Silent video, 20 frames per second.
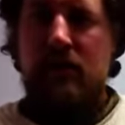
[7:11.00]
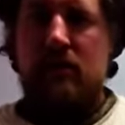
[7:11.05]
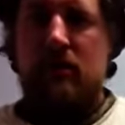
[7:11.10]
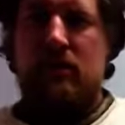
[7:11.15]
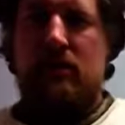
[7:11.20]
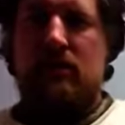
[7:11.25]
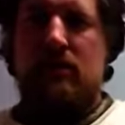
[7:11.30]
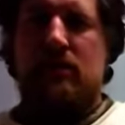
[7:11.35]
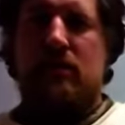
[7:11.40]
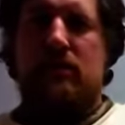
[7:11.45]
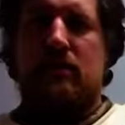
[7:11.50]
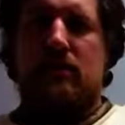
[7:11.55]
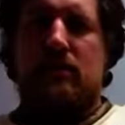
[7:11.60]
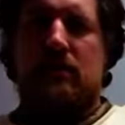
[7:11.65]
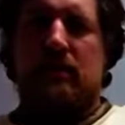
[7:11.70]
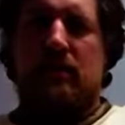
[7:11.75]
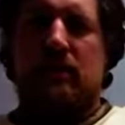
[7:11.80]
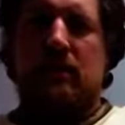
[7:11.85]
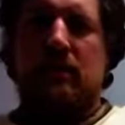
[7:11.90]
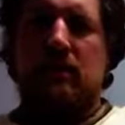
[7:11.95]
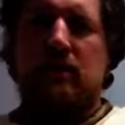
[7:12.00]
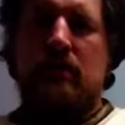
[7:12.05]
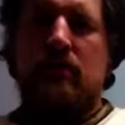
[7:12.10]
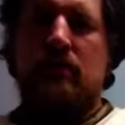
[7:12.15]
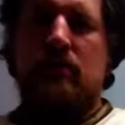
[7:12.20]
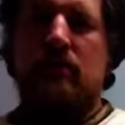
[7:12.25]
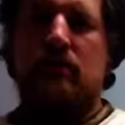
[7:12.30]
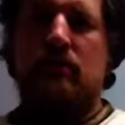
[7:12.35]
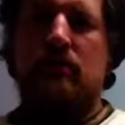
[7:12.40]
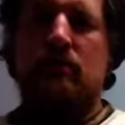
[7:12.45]
and uh,
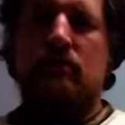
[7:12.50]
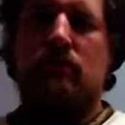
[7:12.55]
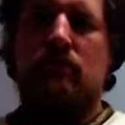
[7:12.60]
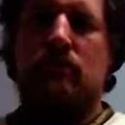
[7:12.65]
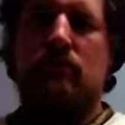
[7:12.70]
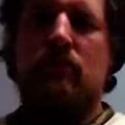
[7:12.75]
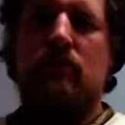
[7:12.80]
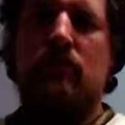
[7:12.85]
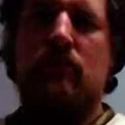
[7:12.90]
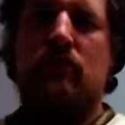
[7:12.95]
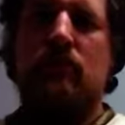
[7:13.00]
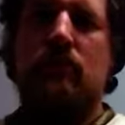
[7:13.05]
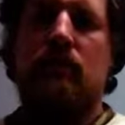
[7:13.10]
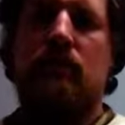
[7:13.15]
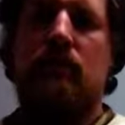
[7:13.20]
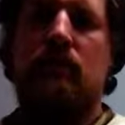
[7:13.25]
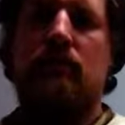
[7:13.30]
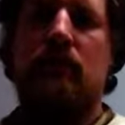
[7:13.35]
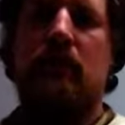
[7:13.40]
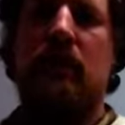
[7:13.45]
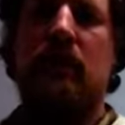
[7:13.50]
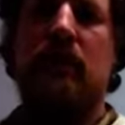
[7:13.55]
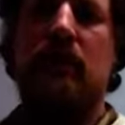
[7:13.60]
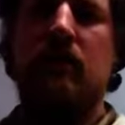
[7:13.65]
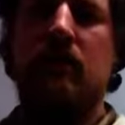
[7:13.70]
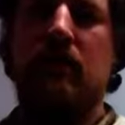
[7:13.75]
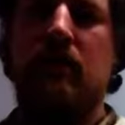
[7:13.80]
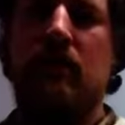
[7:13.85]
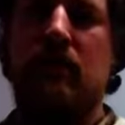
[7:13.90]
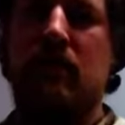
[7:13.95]
moved to just
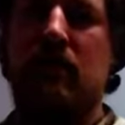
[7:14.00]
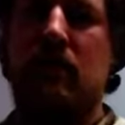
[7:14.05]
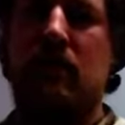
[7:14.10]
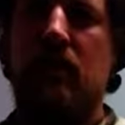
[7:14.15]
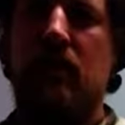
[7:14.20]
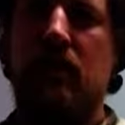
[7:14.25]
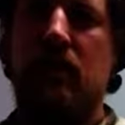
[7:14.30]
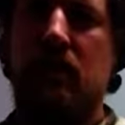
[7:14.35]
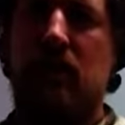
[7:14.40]
magnets there.